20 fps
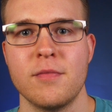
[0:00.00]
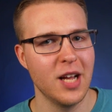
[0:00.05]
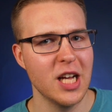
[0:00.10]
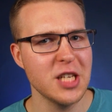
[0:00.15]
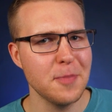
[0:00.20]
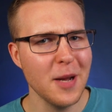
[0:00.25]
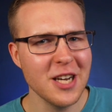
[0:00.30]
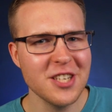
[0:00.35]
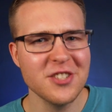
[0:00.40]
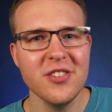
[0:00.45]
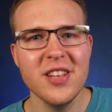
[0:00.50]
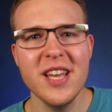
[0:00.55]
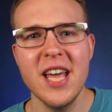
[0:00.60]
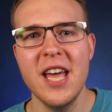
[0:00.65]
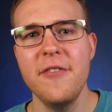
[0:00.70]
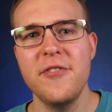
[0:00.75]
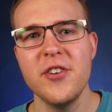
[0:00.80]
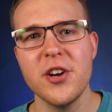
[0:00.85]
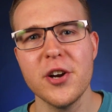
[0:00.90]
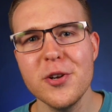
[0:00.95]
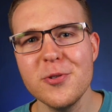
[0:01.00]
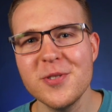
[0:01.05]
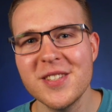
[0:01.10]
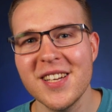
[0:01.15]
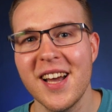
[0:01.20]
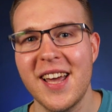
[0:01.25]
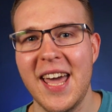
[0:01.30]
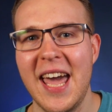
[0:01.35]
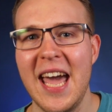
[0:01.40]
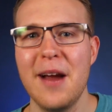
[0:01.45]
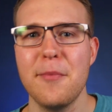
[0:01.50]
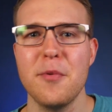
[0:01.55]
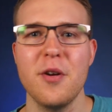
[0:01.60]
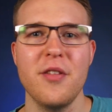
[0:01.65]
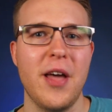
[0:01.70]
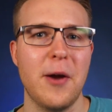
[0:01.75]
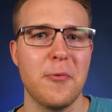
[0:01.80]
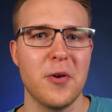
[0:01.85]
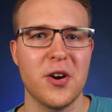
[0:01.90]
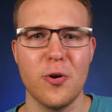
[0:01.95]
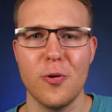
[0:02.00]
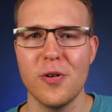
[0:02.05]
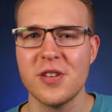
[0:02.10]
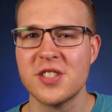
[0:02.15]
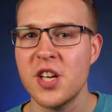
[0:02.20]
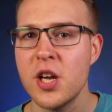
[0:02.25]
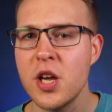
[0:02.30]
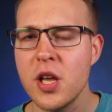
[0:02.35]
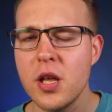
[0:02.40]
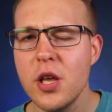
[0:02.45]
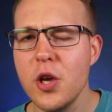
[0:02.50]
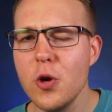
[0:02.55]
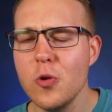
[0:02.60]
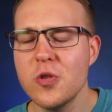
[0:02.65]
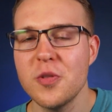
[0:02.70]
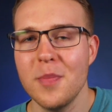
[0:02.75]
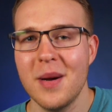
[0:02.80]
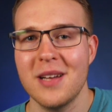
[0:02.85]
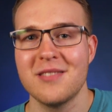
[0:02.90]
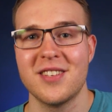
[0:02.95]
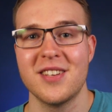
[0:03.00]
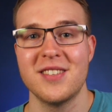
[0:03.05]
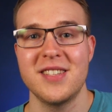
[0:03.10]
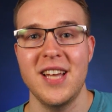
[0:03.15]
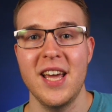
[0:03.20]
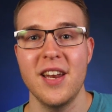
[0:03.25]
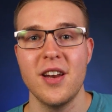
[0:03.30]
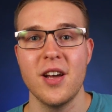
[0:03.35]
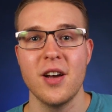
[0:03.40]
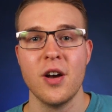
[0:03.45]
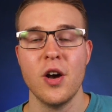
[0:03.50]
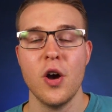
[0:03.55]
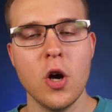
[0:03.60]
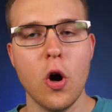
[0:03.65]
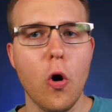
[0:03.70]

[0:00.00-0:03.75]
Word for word: especially if you're using a camera that records huge amounts of data